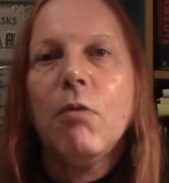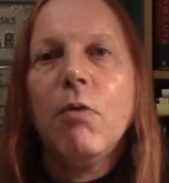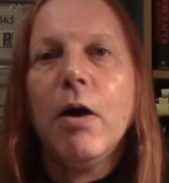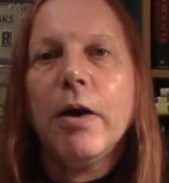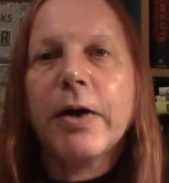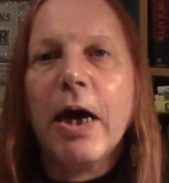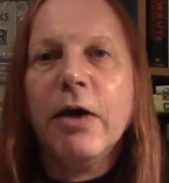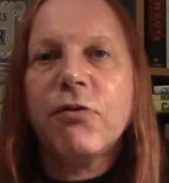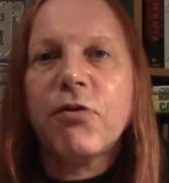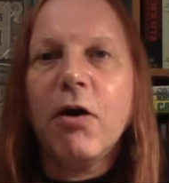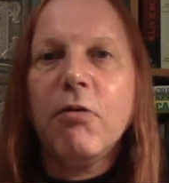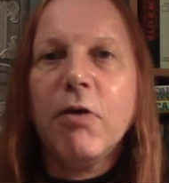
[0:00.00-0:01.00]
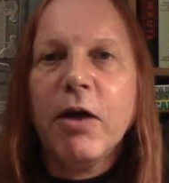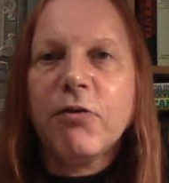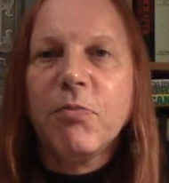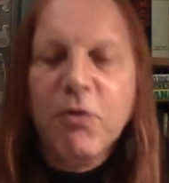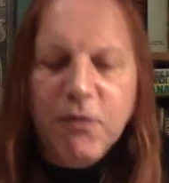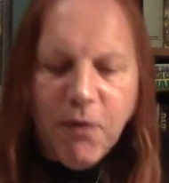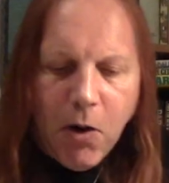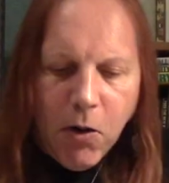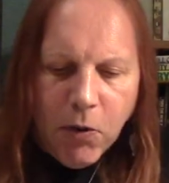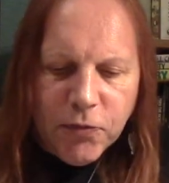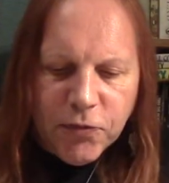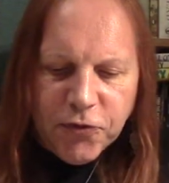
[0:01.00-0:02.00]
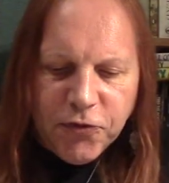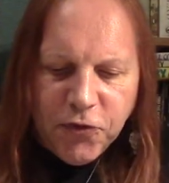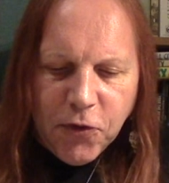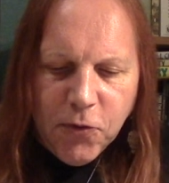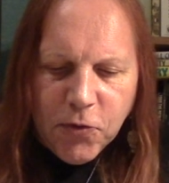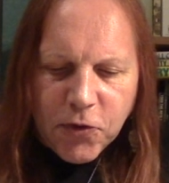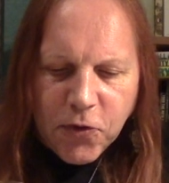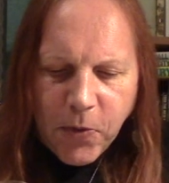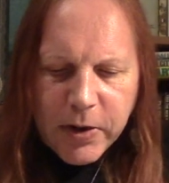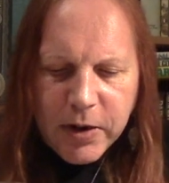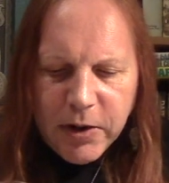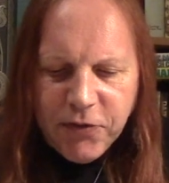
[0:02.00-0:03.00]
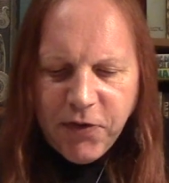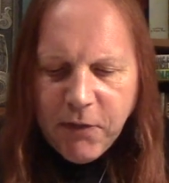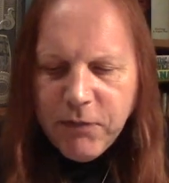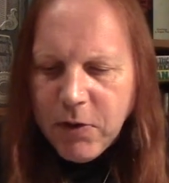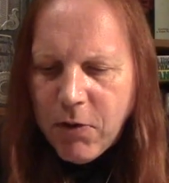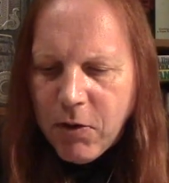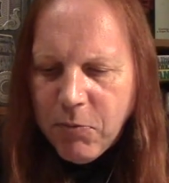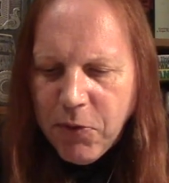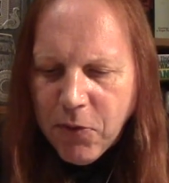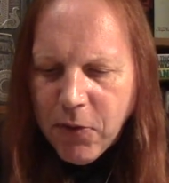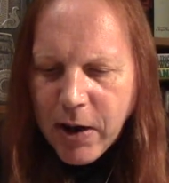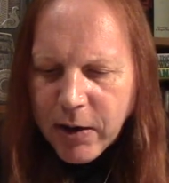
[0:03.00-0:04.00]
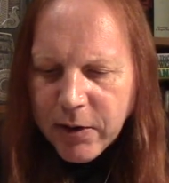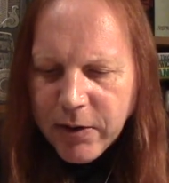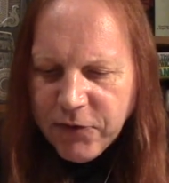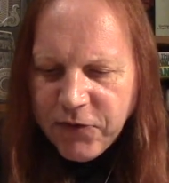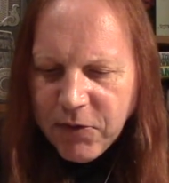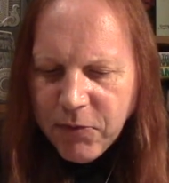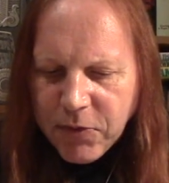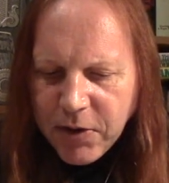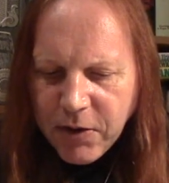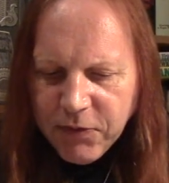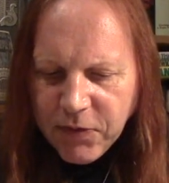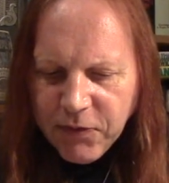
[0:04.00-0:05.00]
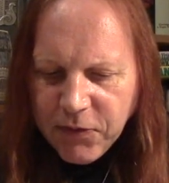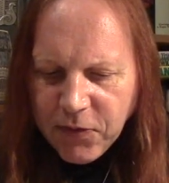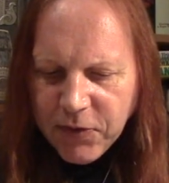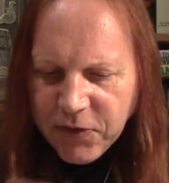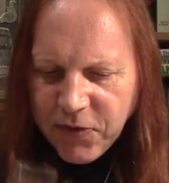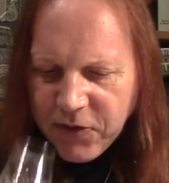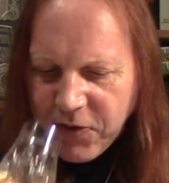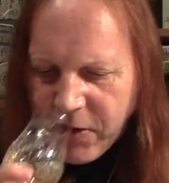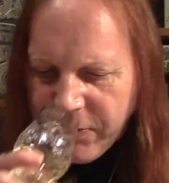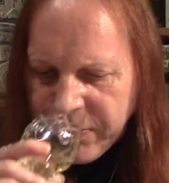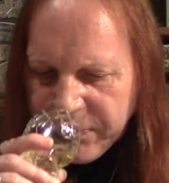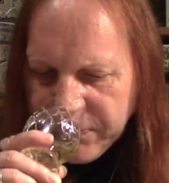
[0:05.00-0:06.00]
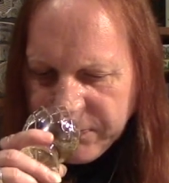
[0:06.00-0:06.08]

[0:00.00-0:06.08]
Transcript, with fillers: Right, okay, so let's move on to the twenty-seven year old Port Ellen. Let's see what the nose gives us on this then, shall we?